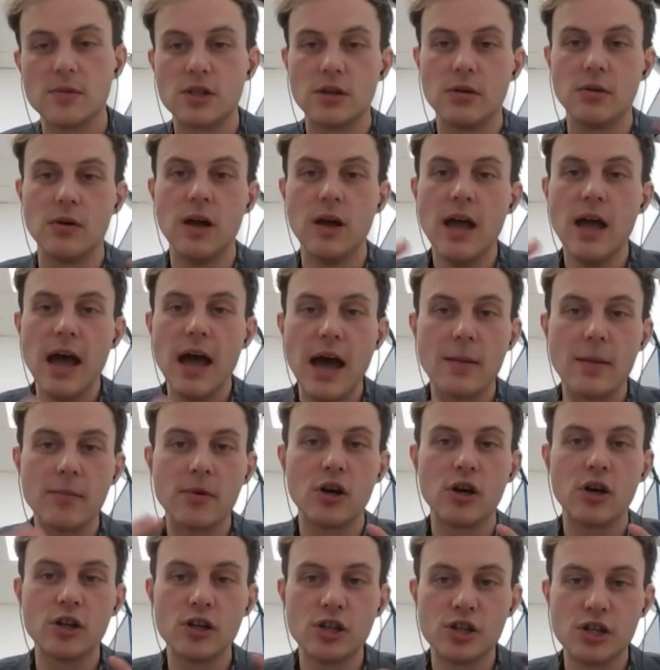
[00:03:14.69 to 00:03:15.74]
So I'm
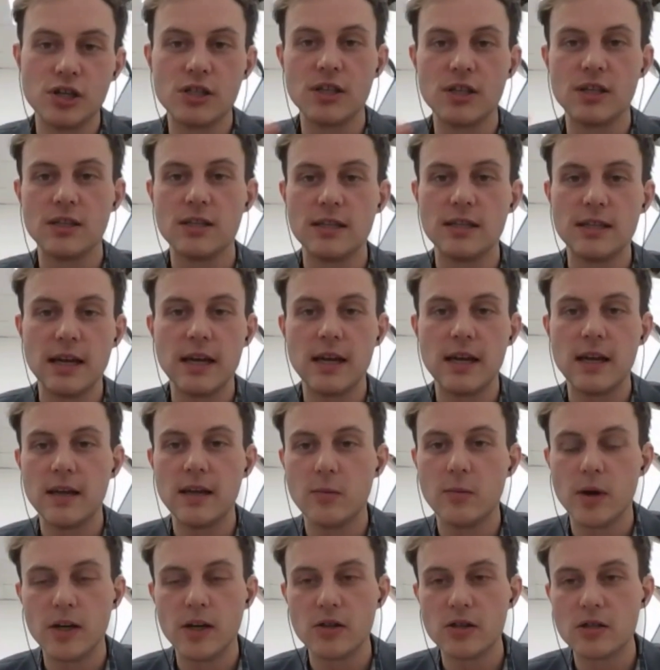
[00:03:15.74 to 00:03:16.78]
conscious that today,
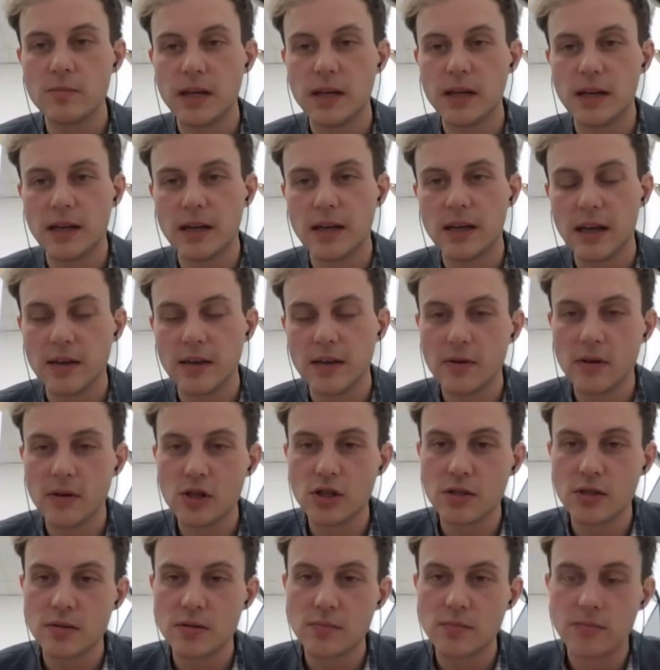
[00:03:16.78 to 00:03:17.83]
when you're speaking, even
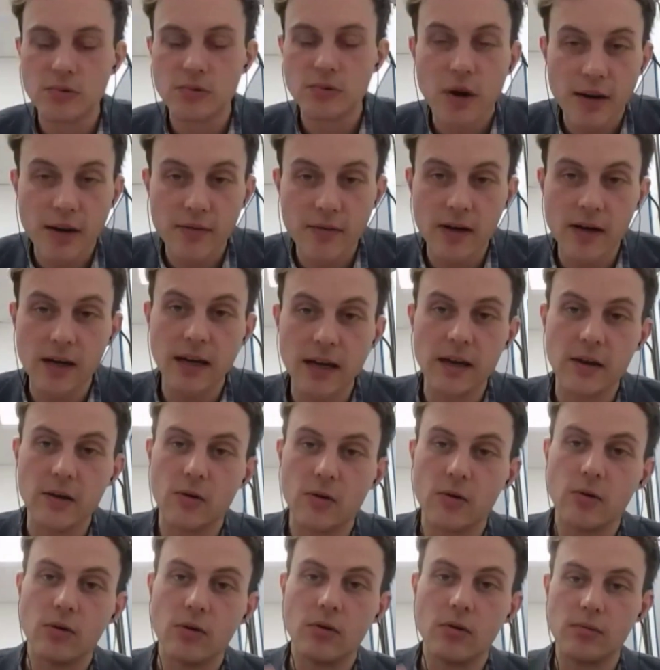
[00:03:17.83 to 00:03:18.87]
just privately,
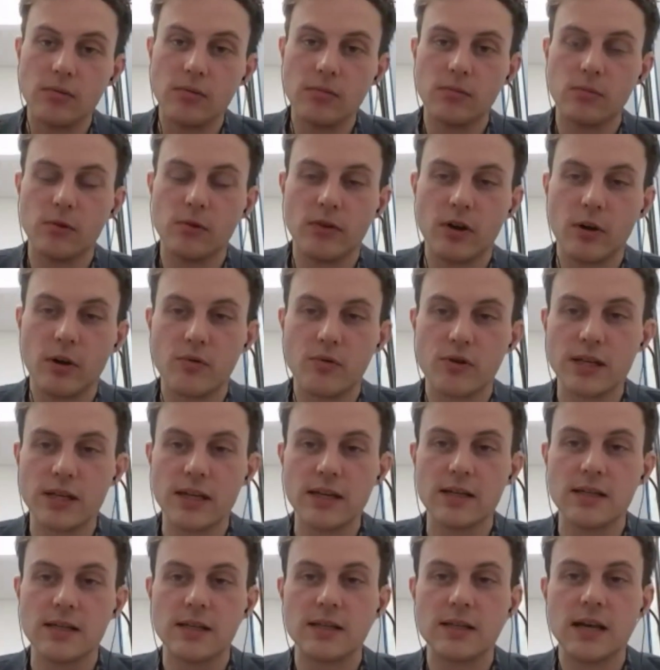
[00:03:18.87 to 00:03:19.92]
or we've got
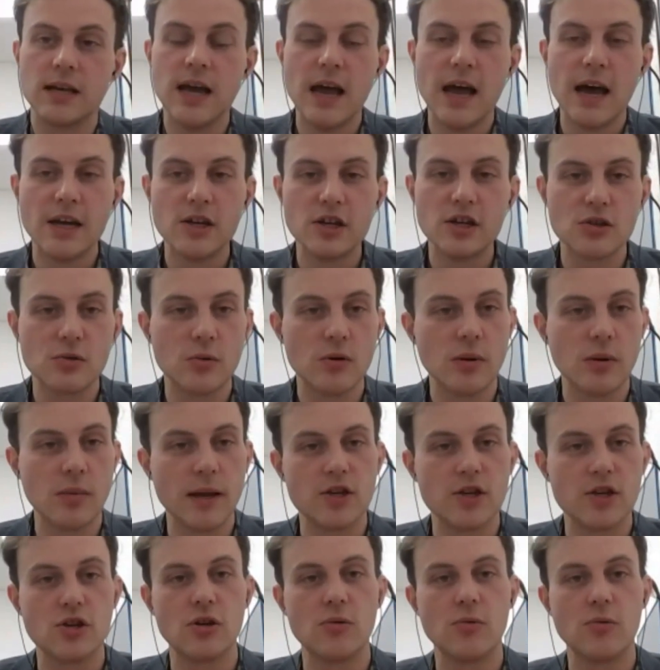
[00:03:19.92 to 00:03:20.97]
presenters, I just want to
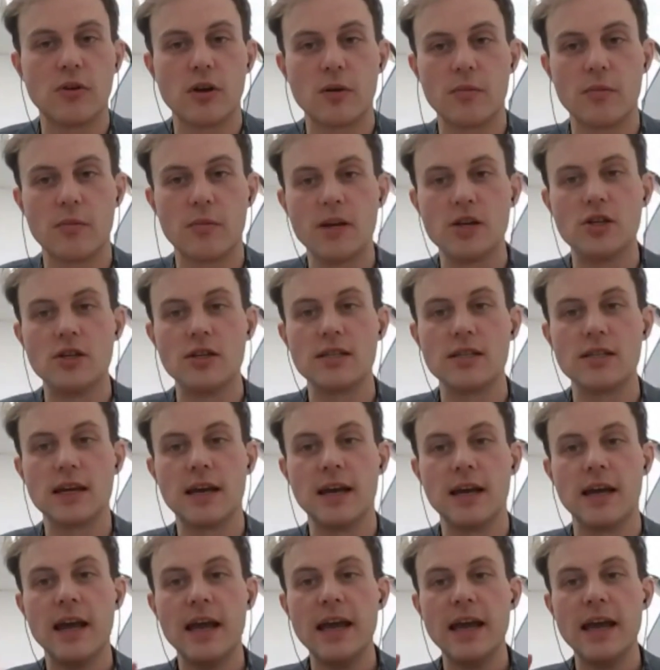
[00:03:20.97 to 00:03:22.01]
make sure we've got permission to
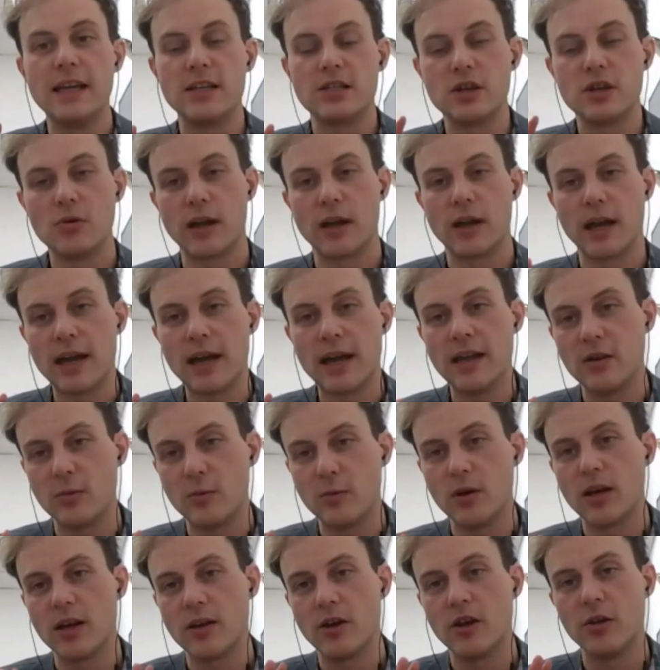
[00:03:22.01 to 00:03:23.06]
say it's okay that
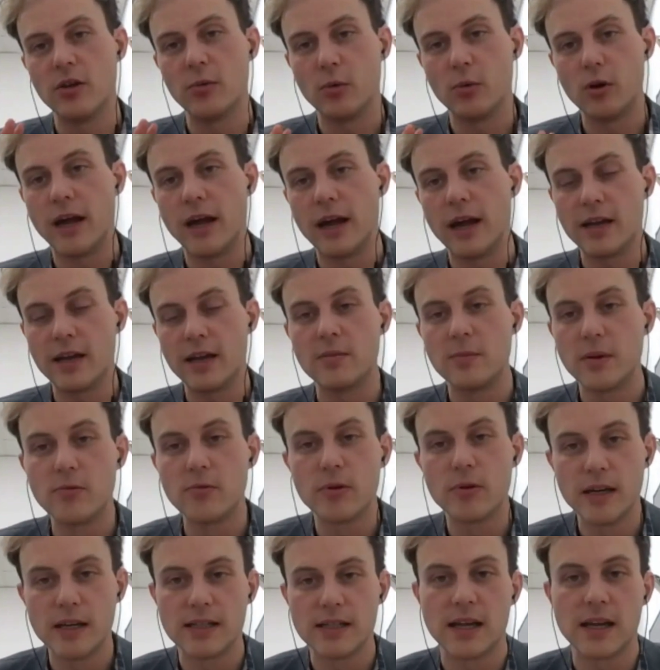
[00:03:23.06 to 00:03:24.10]
we can, on the one hand, be
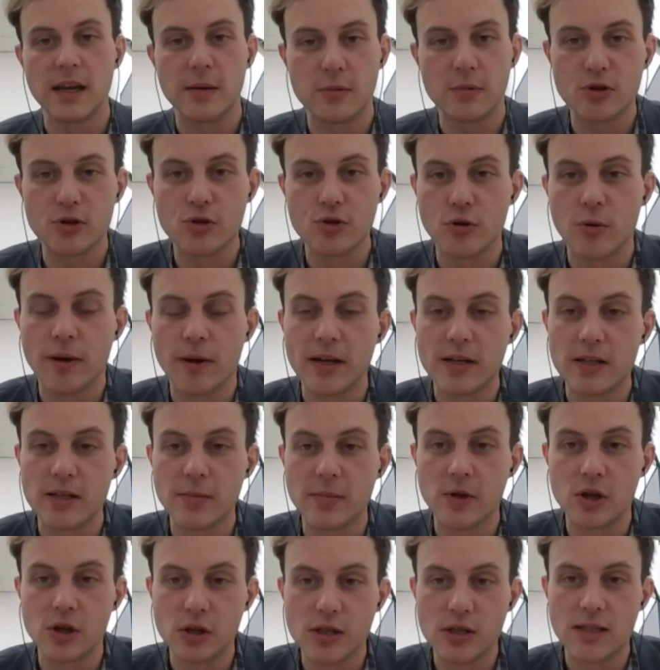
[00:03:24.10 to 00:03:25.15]
really celebratory about
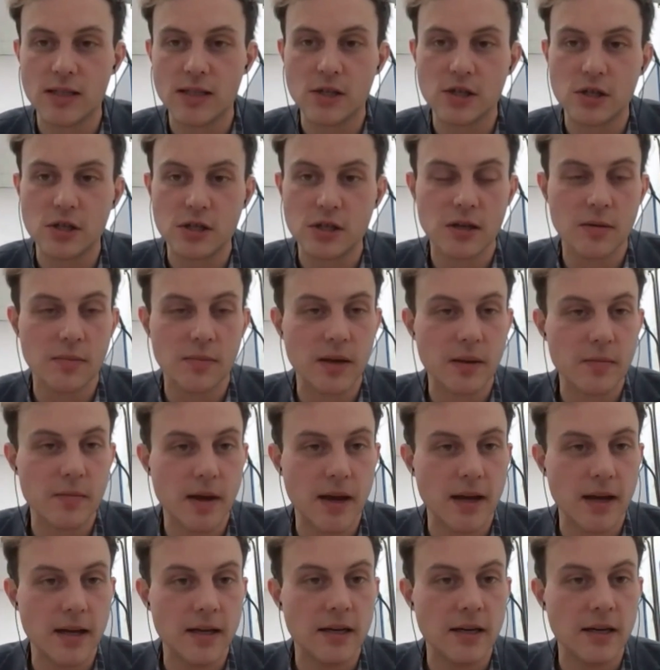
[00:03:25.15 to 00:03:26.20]
some good decisions that have been
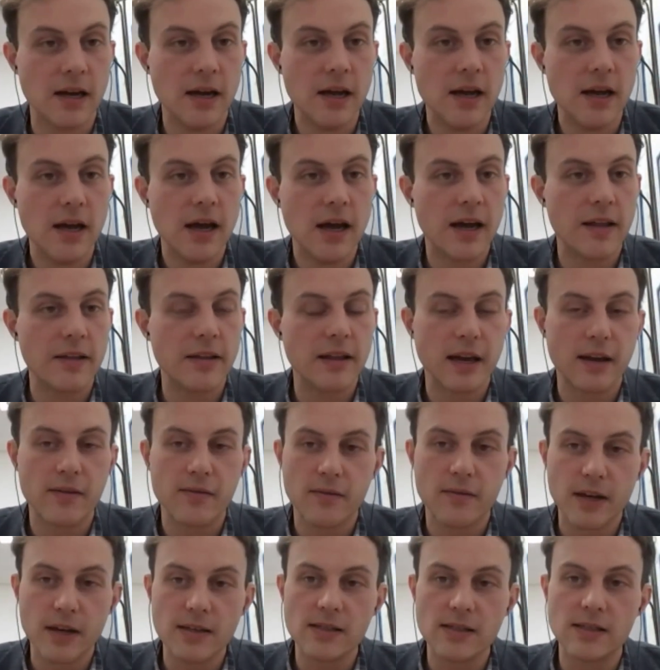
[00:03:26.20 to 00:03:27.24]
made and the
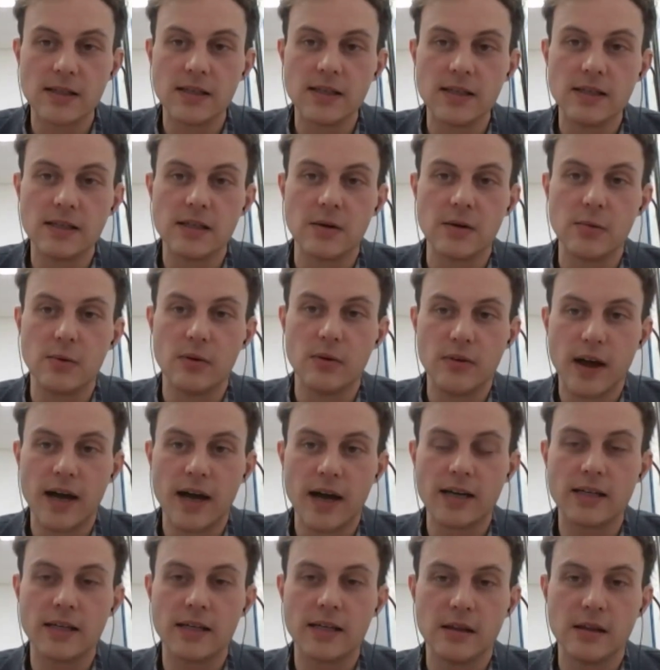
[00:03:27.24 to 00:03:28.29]
advances that we've
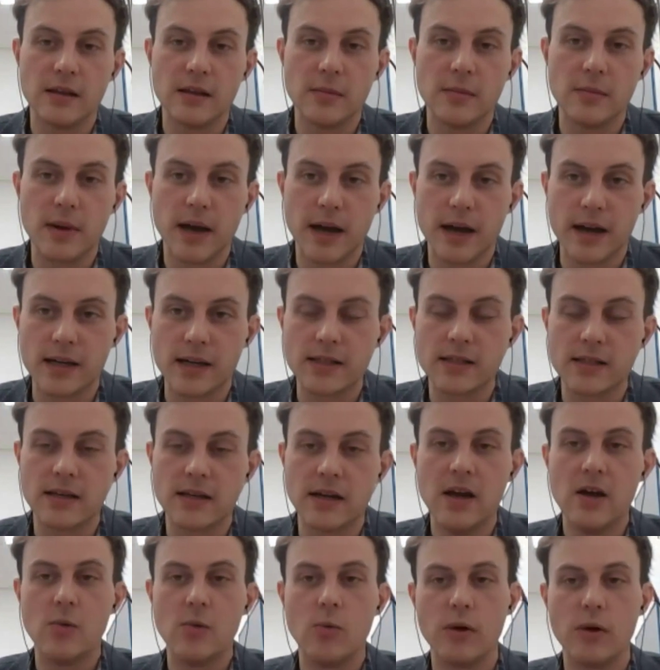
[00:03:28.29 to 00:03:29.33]
had in the past,
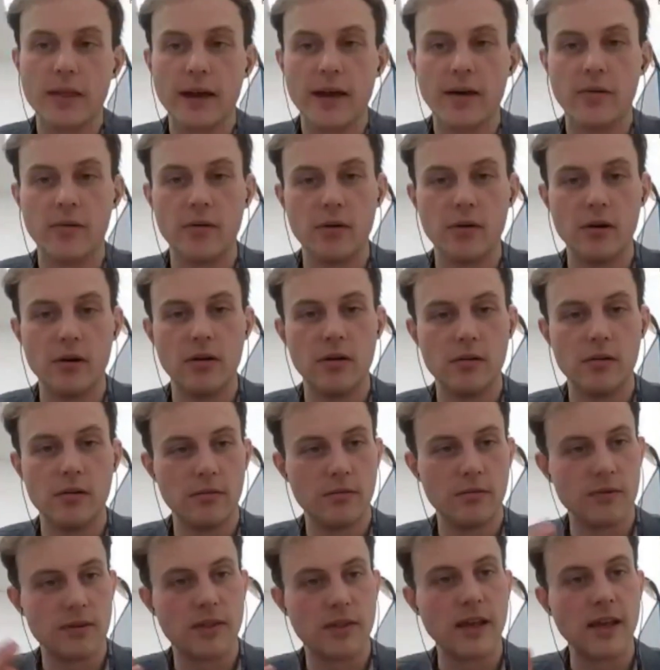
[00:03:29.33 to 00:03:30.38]
without
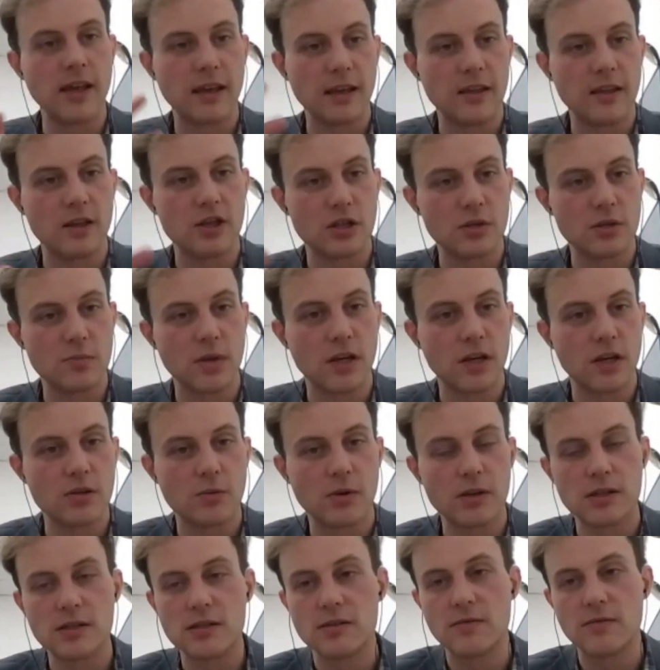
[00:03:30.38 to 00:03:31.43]
thinking that just because
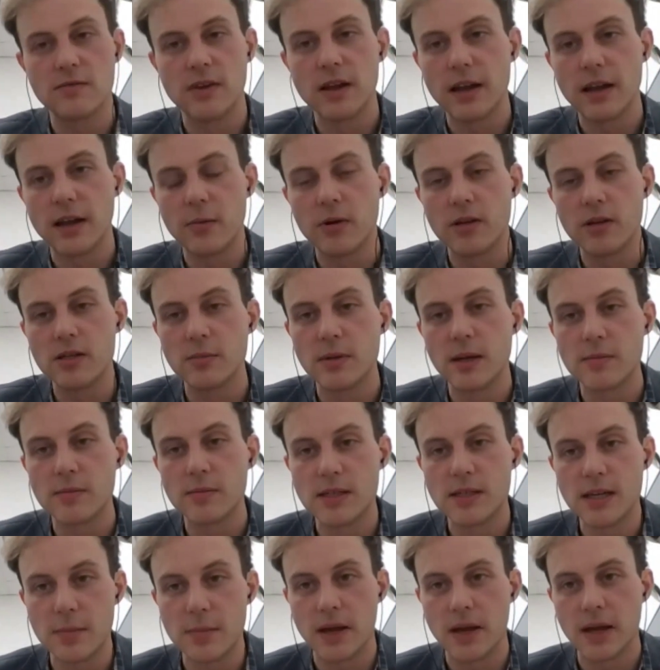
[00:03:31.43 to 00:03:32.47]
we feel like we're sometimes
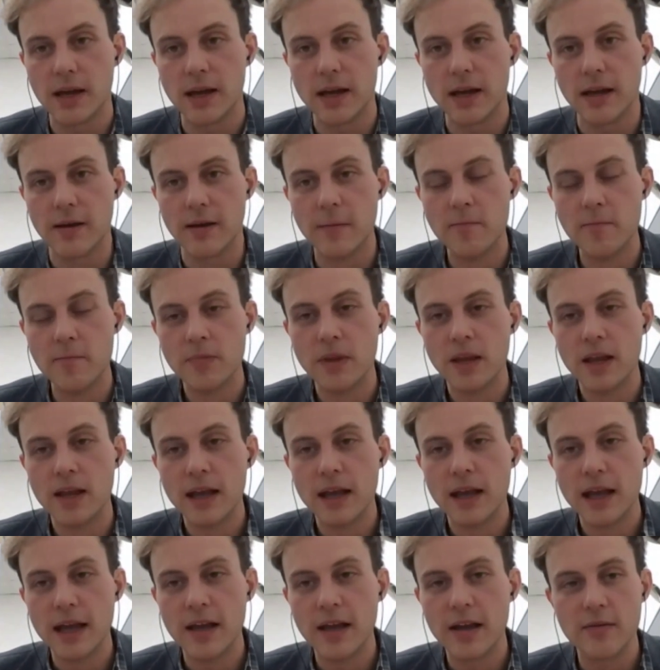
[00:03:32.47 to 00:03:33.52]
nitpicking,
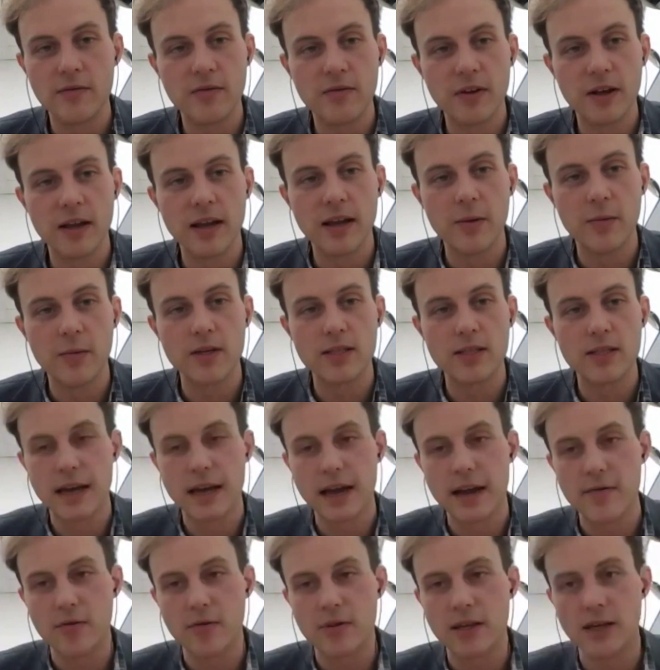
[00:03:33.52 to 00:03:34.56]
it can feel like we're saying
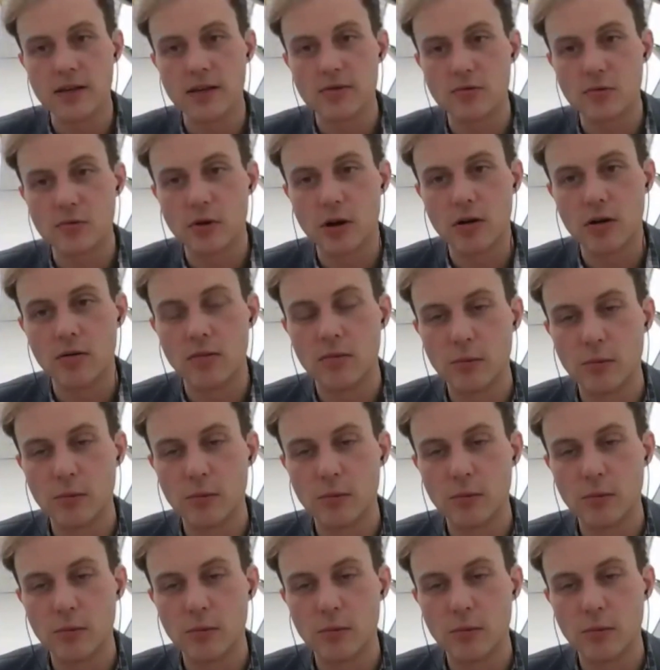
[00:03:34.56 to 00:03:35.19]
everything's wrong.